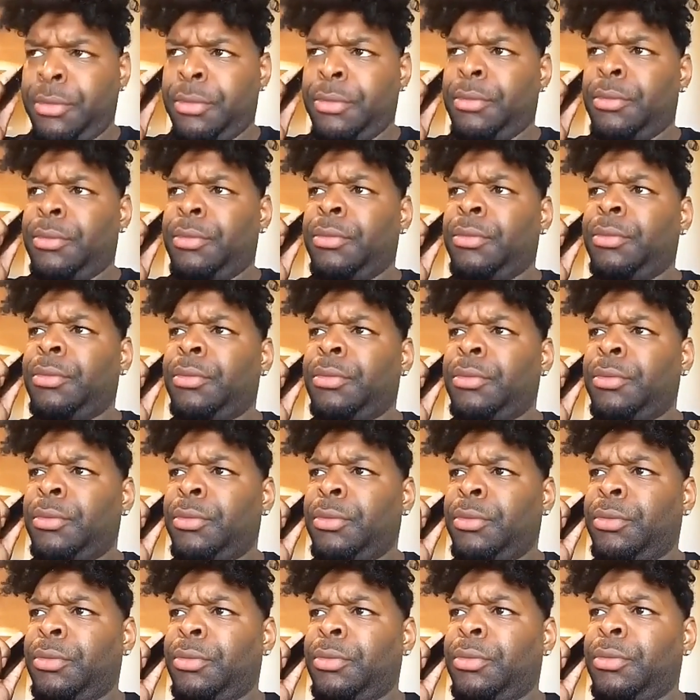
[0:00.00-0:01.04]
Man,
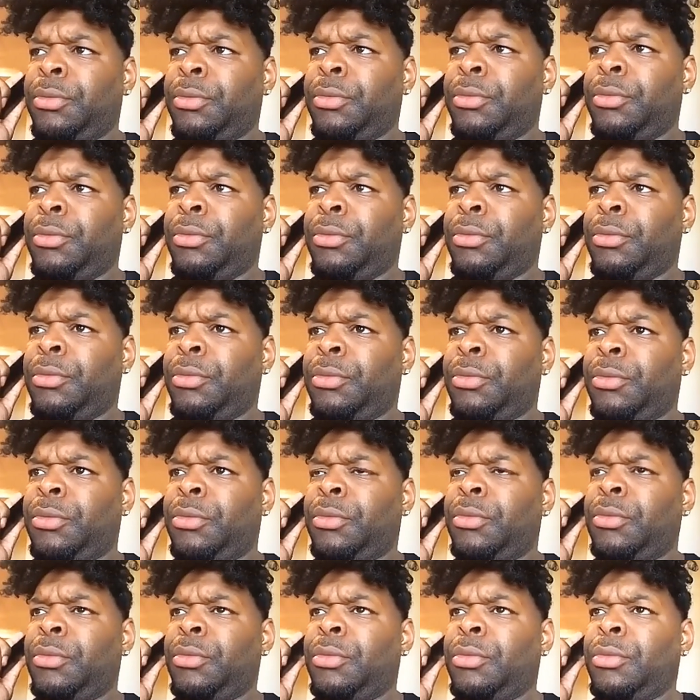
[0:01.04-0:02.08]
I'm gonna get him any color I
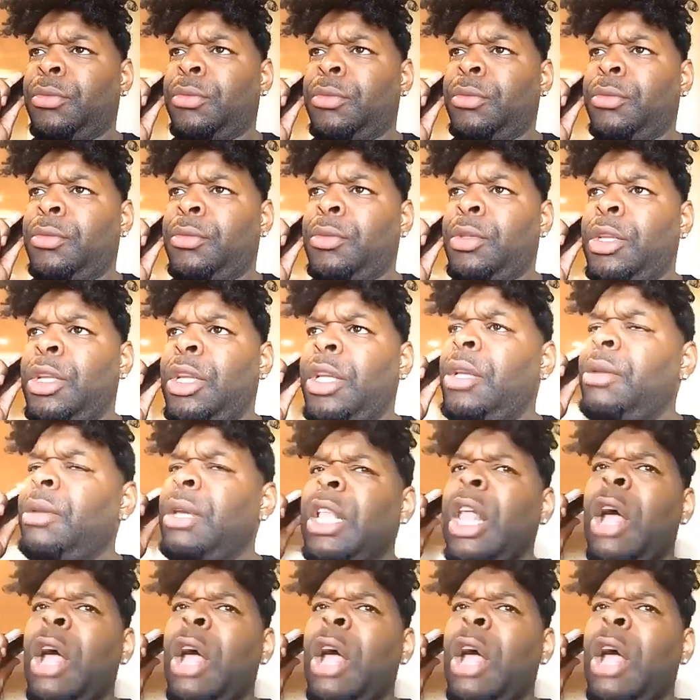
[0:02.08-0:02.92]
want. You ain't wearing them.